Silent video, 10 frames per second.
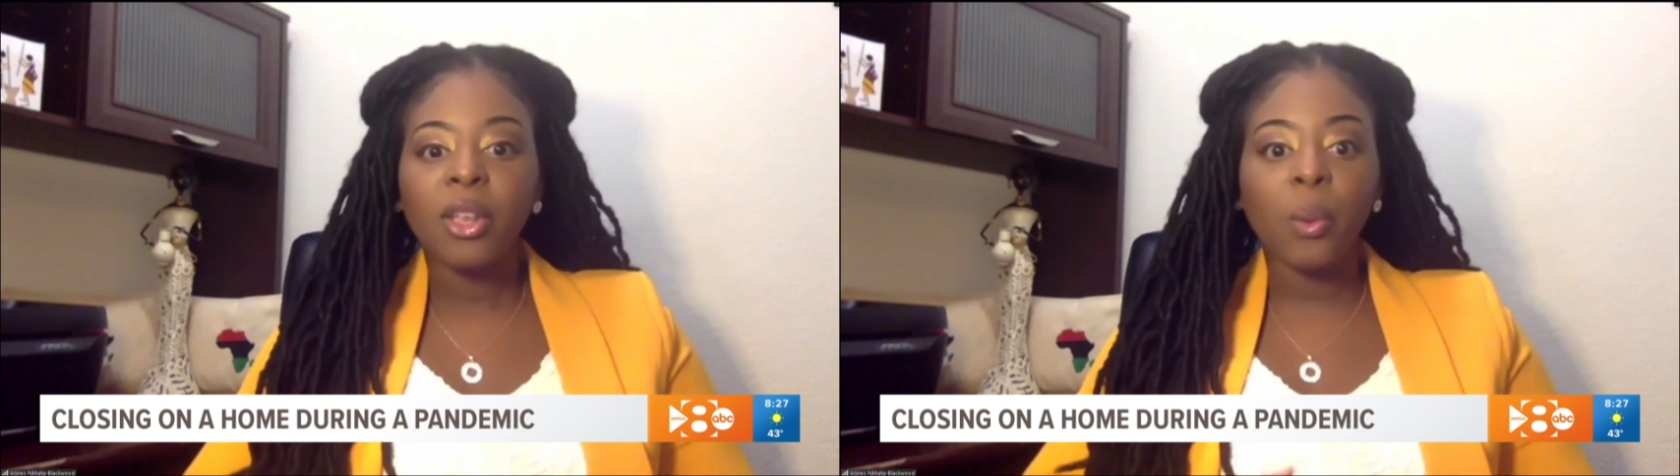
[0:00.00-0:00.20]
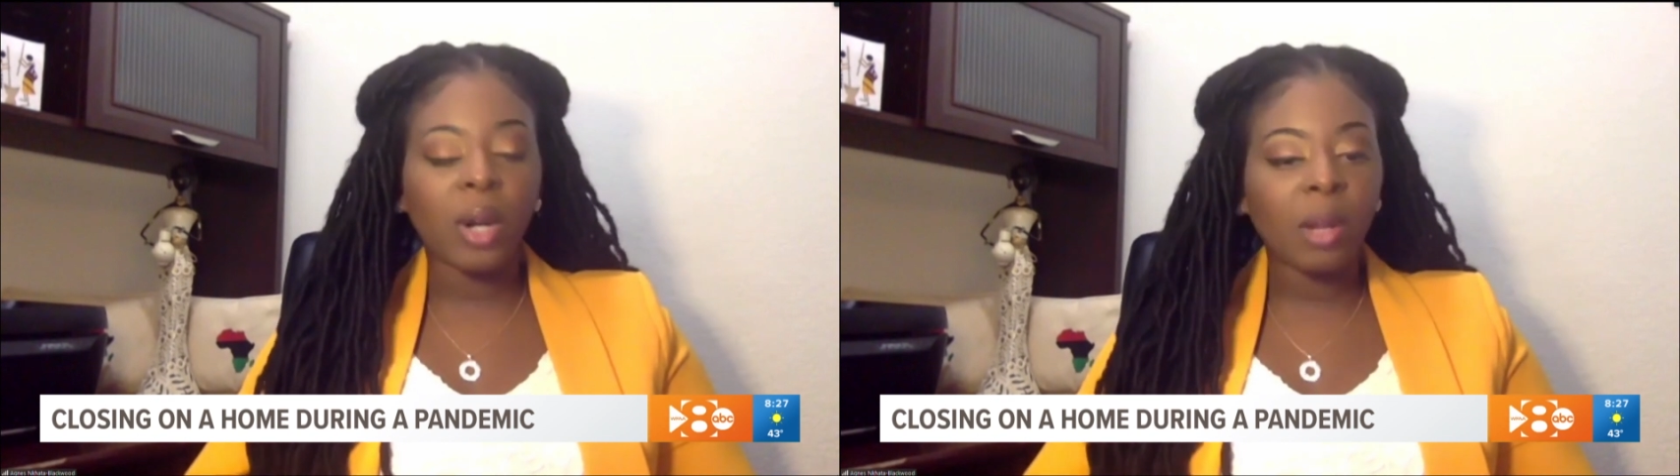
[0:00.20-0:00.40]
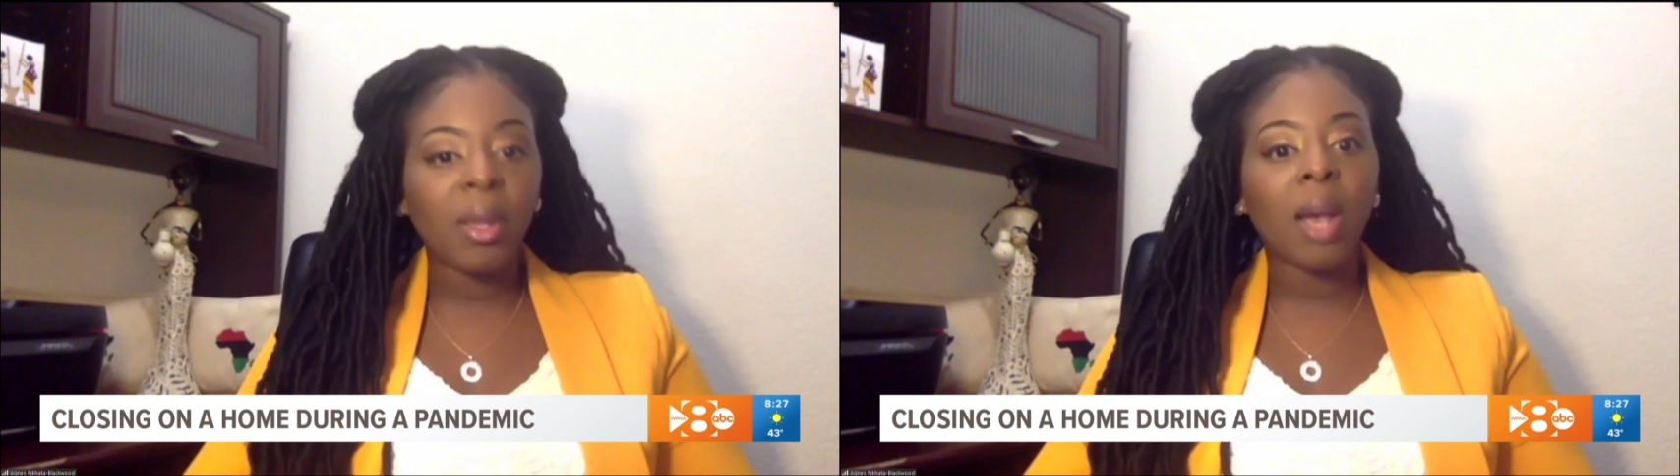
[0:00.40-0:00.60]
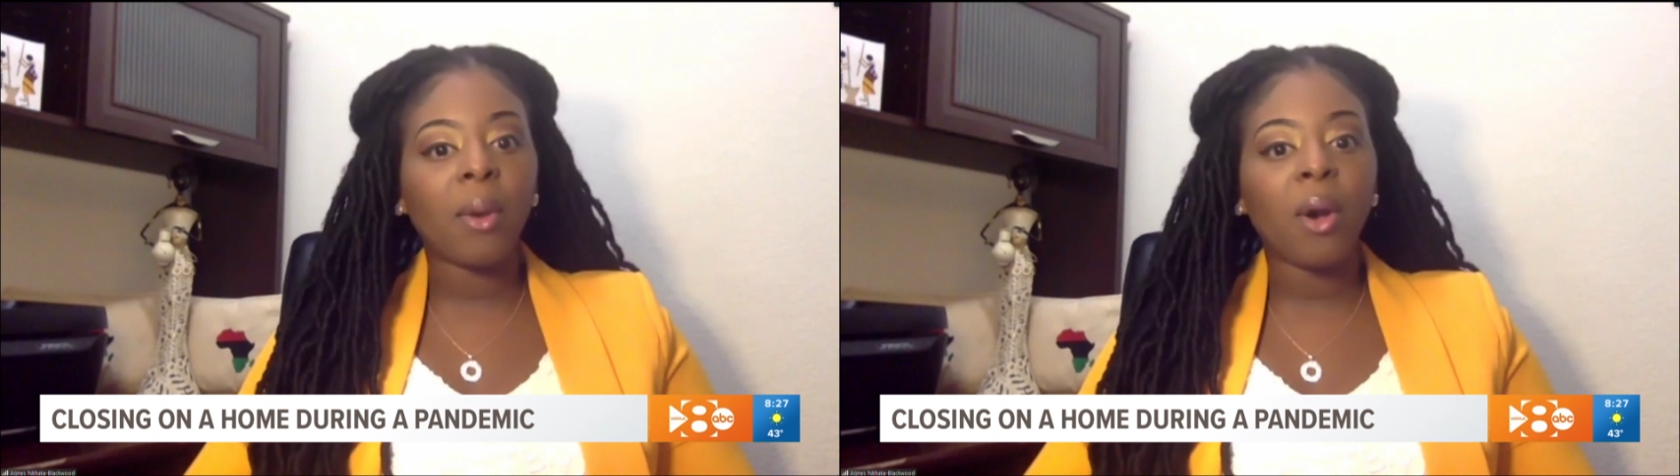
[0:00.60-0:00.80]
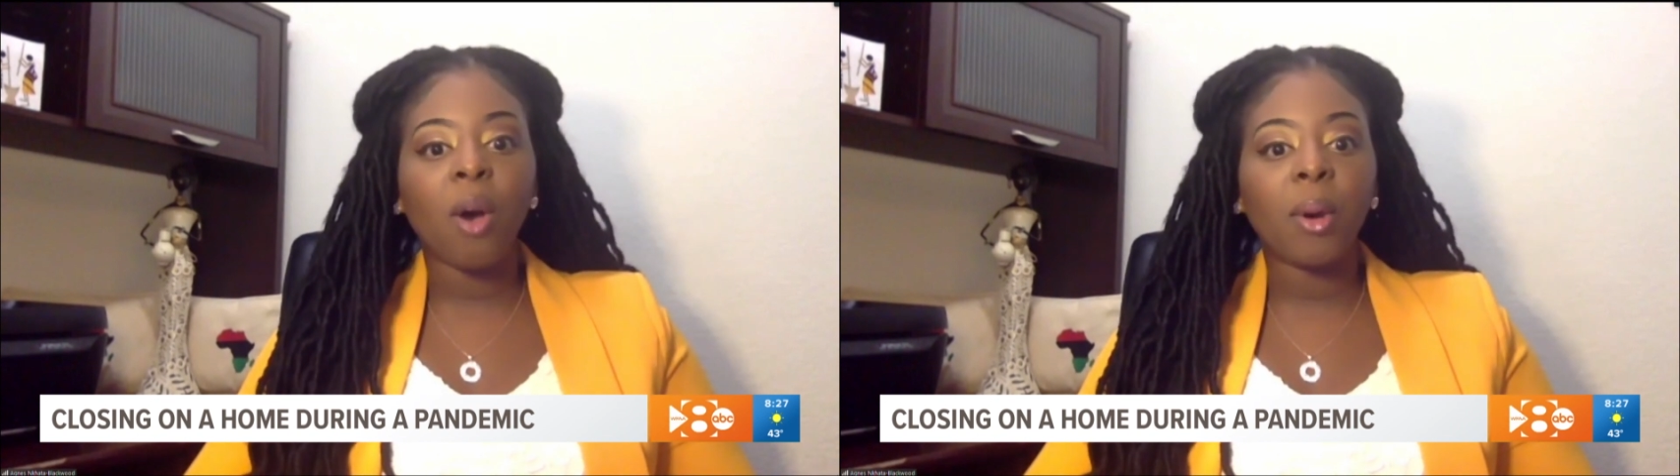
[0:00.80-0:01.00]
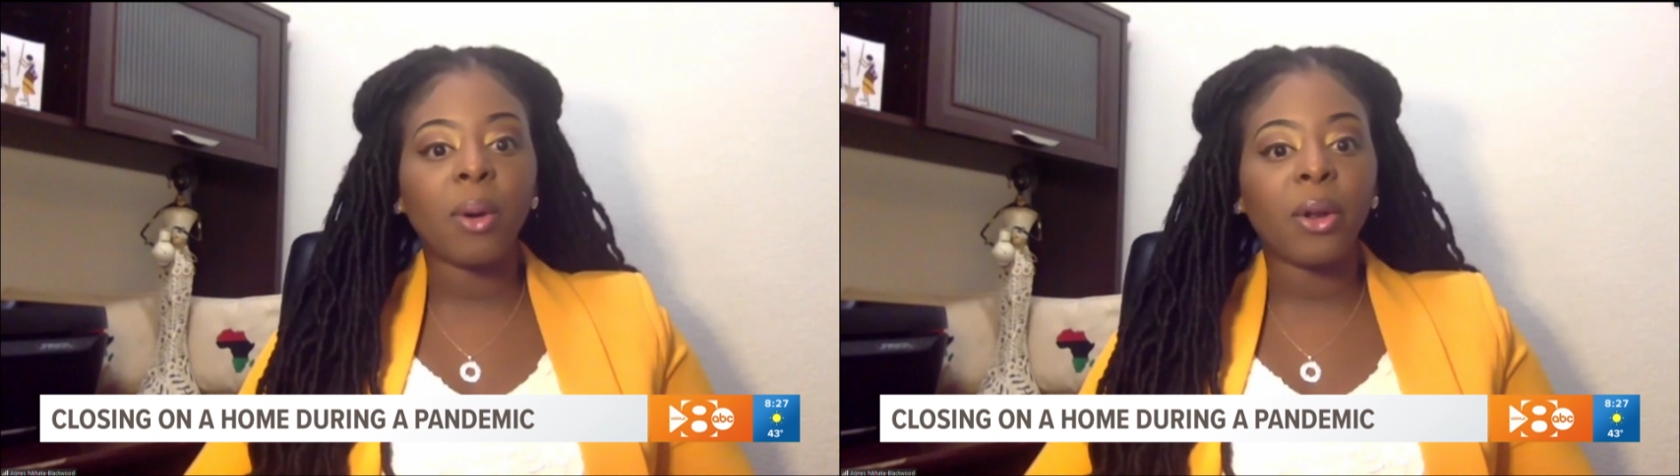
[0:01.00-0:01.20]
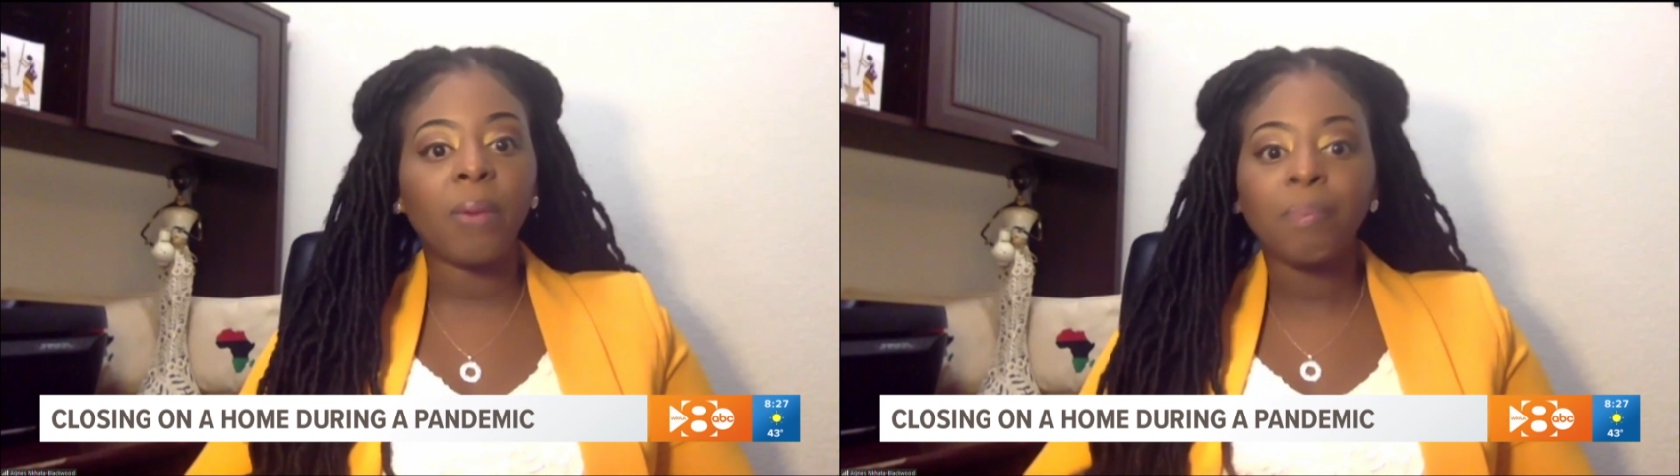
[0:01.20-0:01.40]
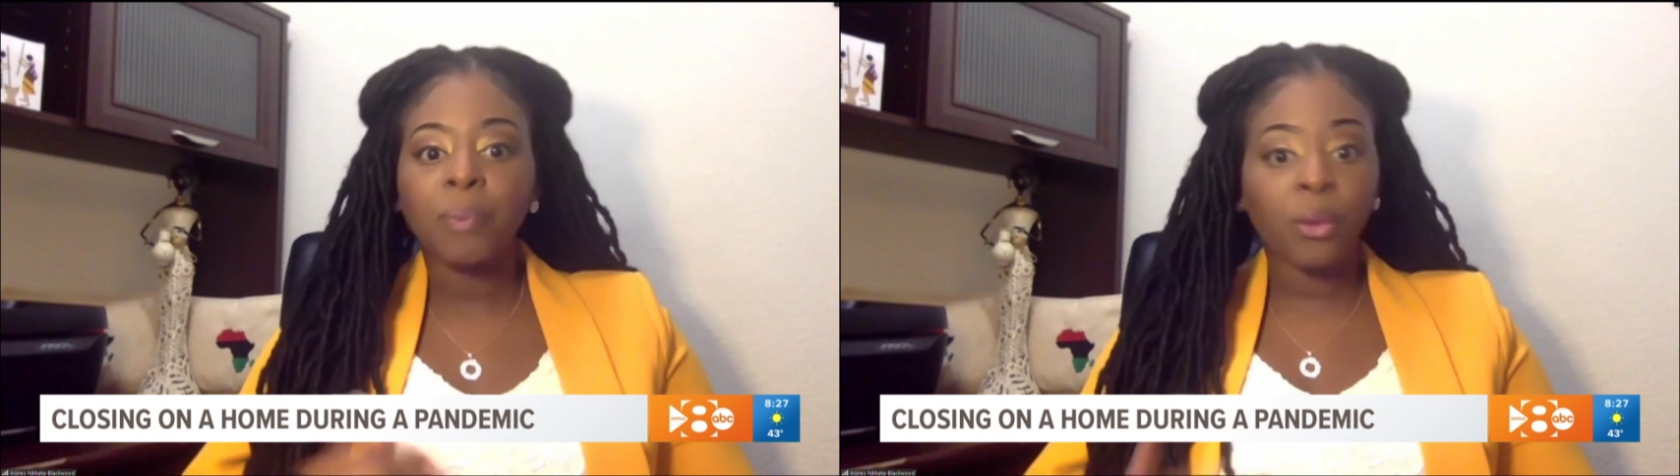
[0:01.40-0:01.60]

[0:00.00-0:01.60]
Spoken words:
You want to become a homeowner?